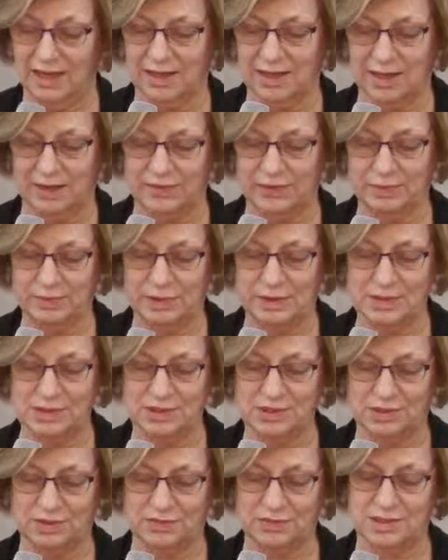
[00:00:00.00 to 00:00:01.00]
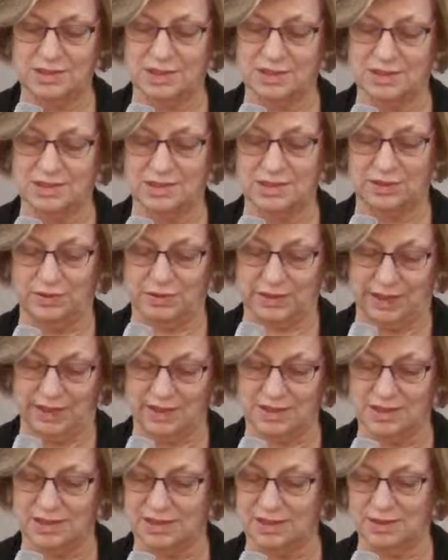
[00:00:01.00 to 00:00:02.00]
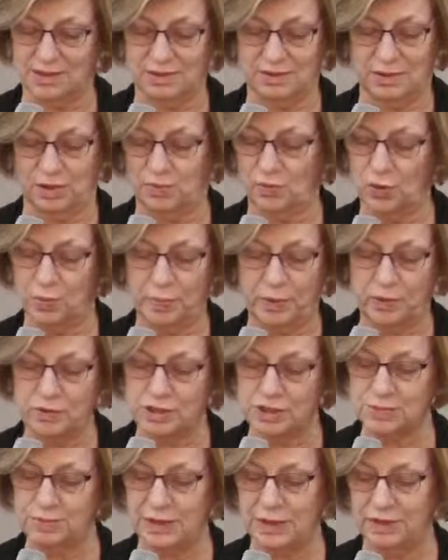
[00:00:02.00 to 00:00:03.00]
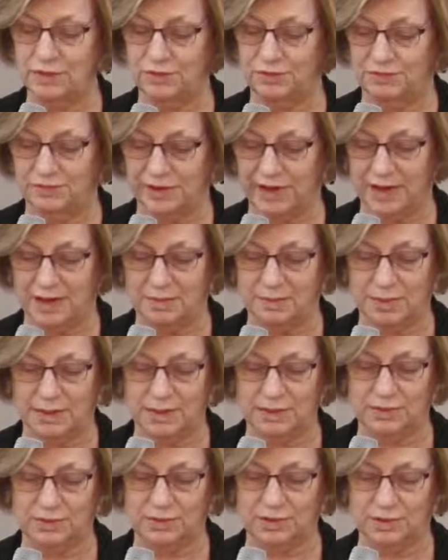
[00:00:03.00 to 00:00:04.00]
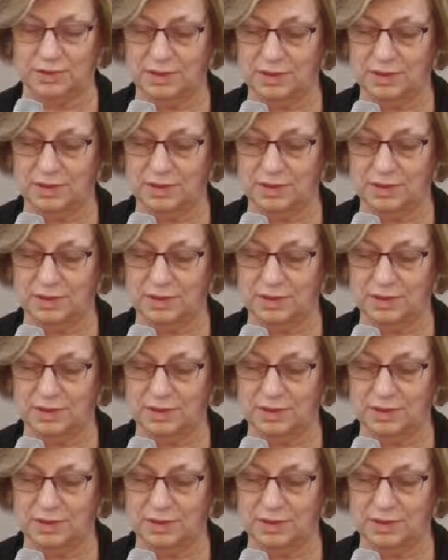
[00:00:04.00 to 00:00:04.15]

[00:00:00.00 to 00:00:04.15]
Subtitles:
Government services go next. No more postmen or firemen.